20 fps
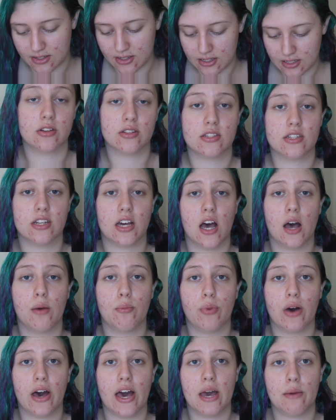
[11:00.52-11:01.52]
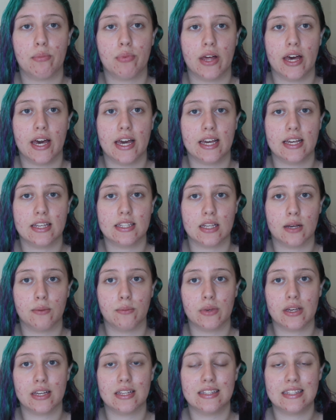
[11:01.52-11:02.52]
I'm going to start by applying
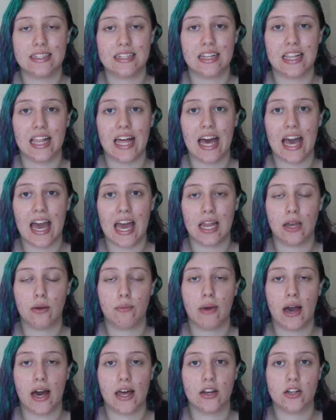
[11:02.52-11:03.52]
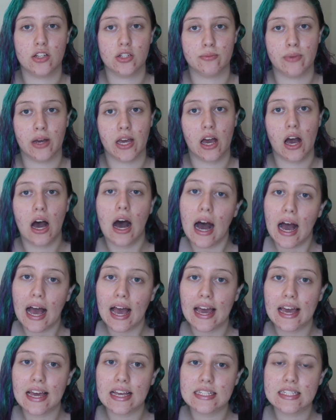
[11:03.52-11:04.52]
some concealer and powder to my
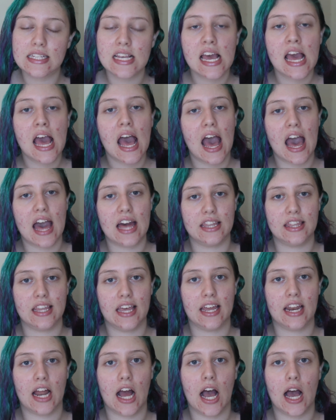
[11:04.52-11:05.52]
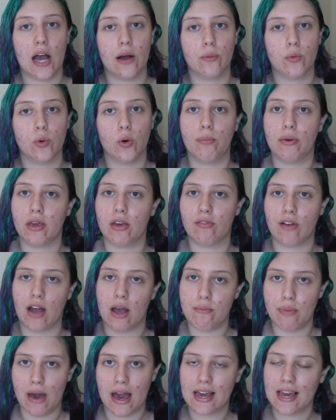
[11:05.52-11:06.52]
eyes, and then I will be
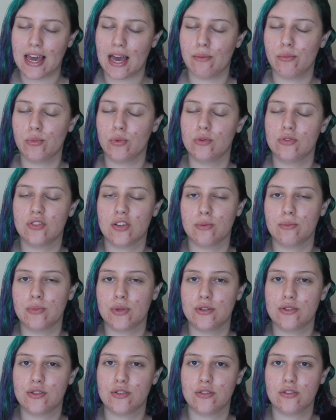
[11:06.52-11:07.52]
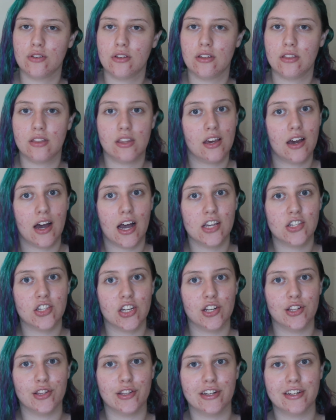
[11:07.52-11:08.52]
right back and we'll jump into the
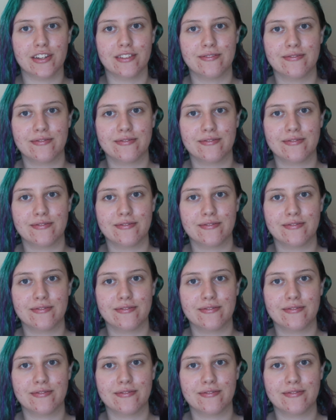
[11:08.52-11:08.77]
eyeshadow look.